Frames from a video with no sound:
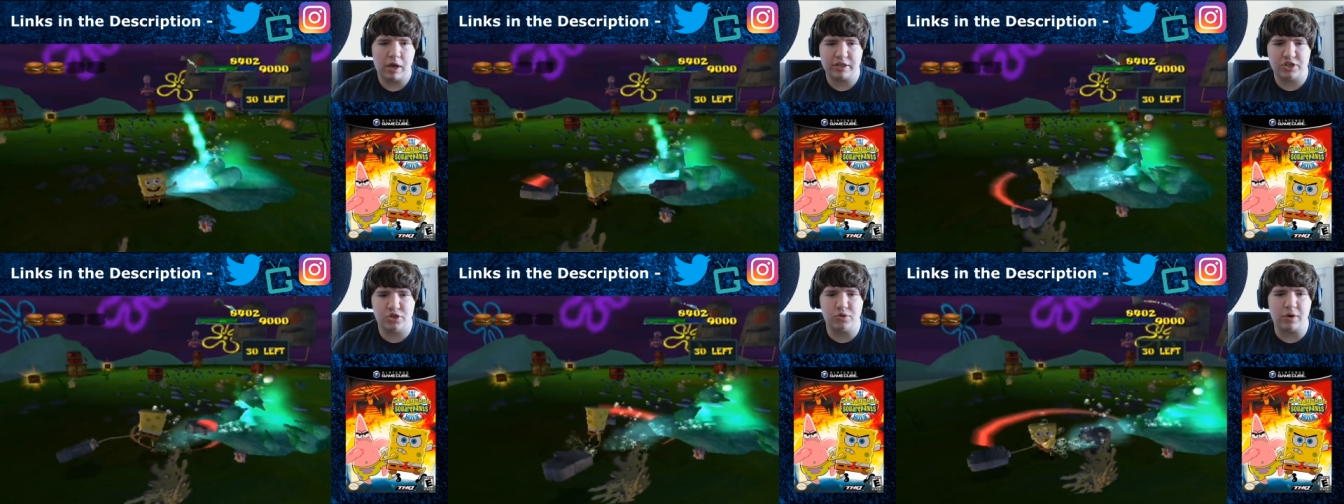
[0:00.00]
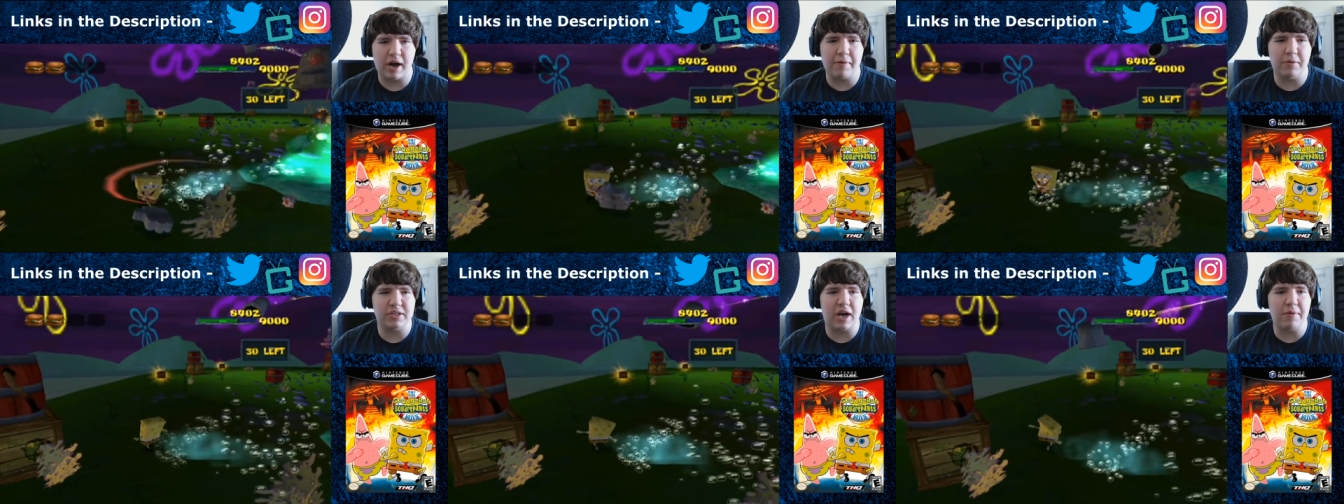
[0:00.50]
Shoot, I
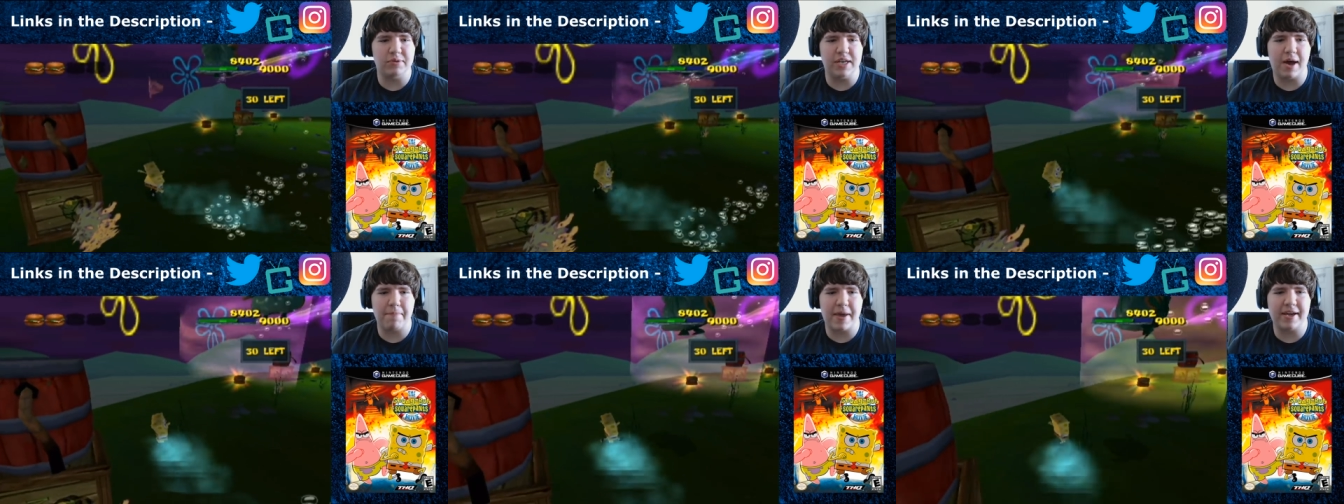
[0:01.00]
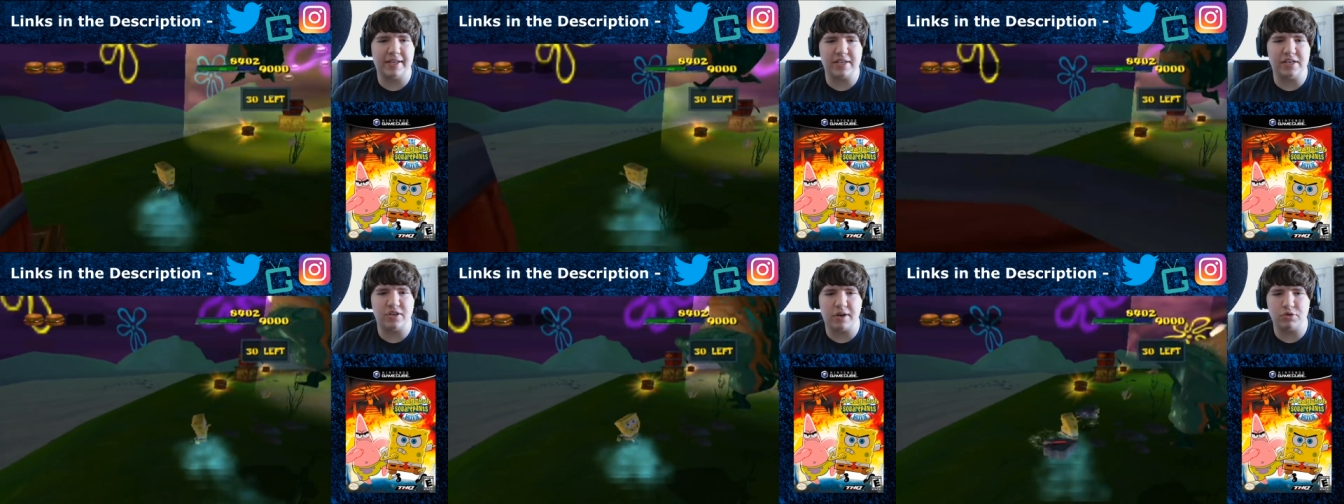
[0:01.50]
was I was not paying
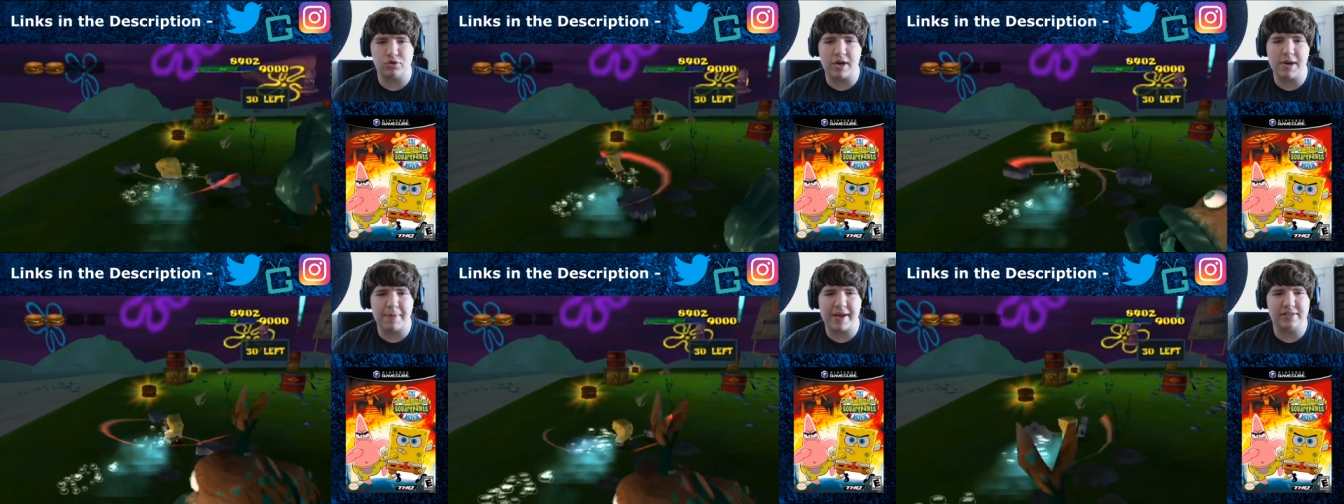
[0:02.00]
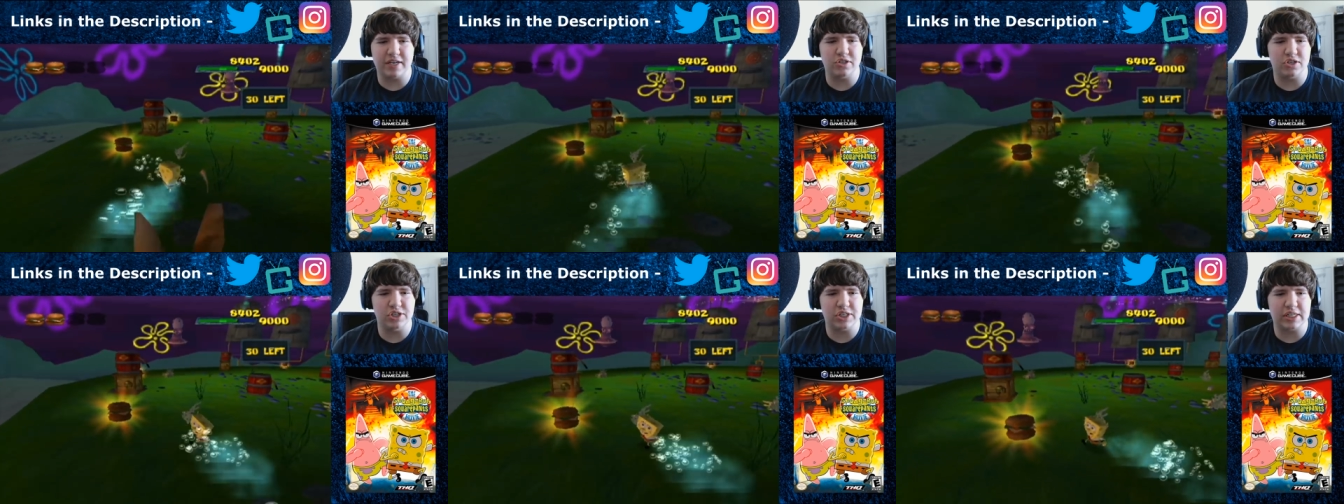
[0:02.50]
attention. I was trying to pay
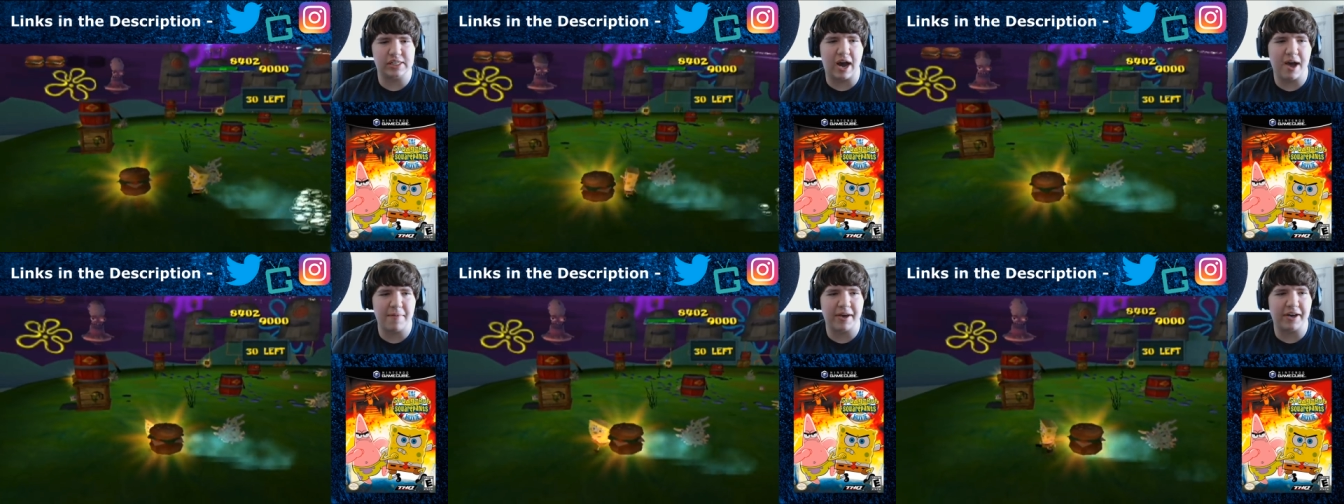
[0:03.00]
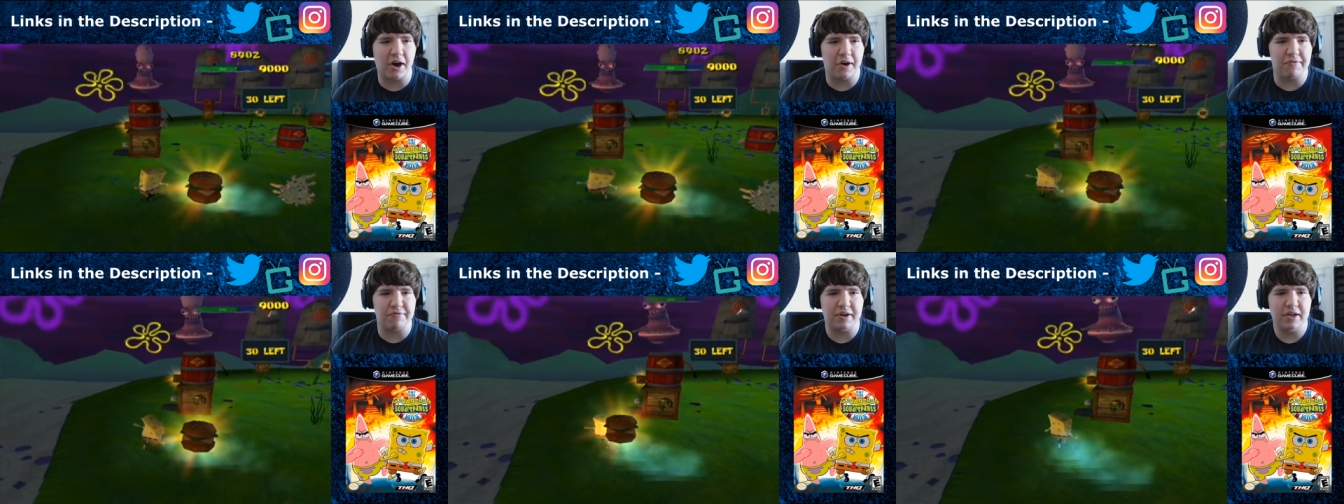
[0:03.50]
attention to the timing
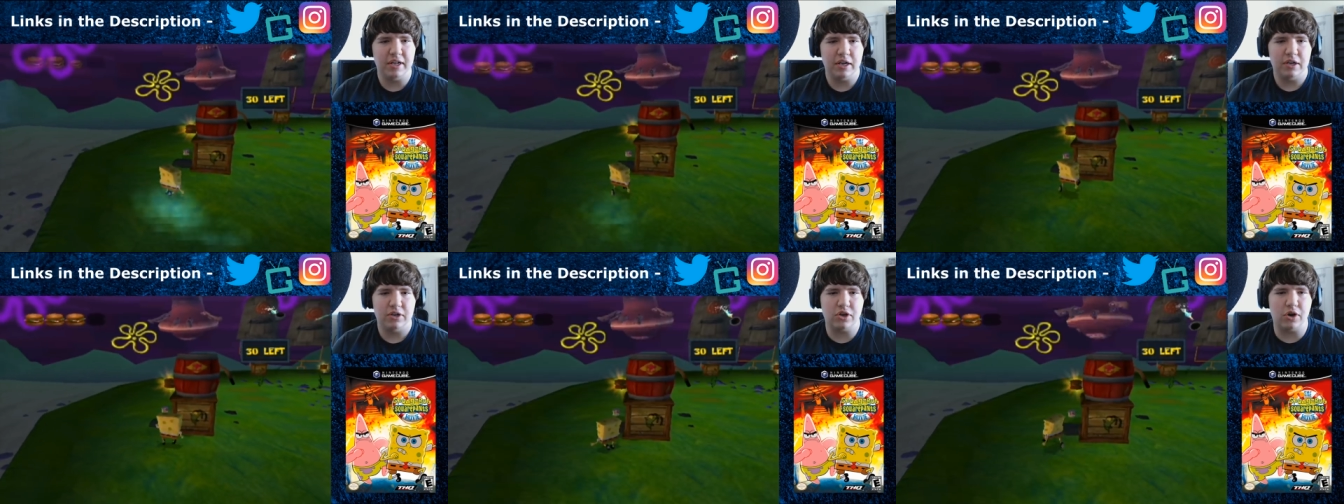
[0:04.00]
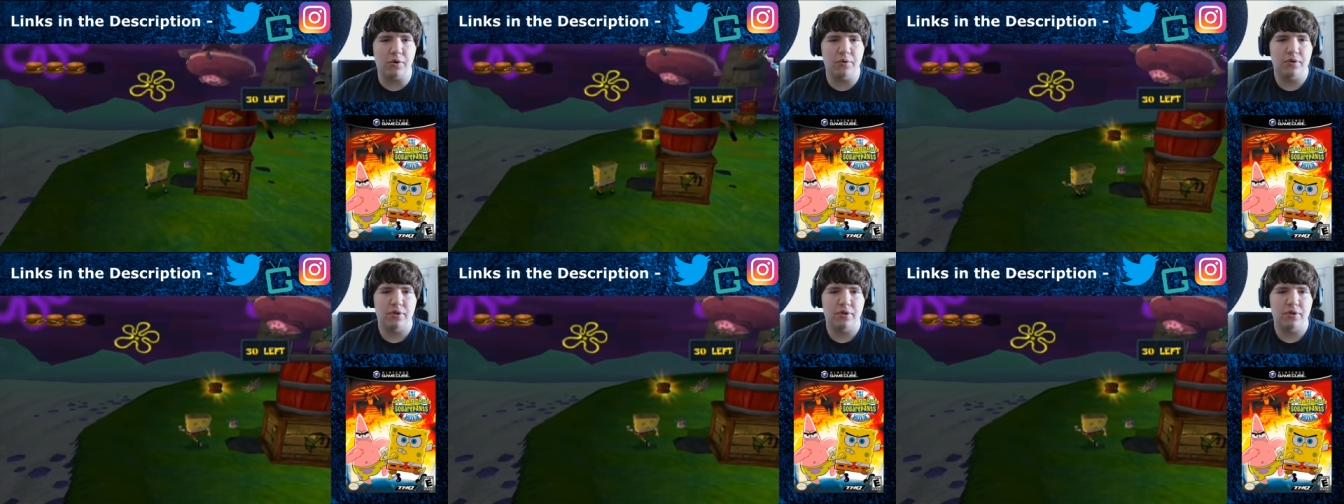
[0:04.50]
of, you know.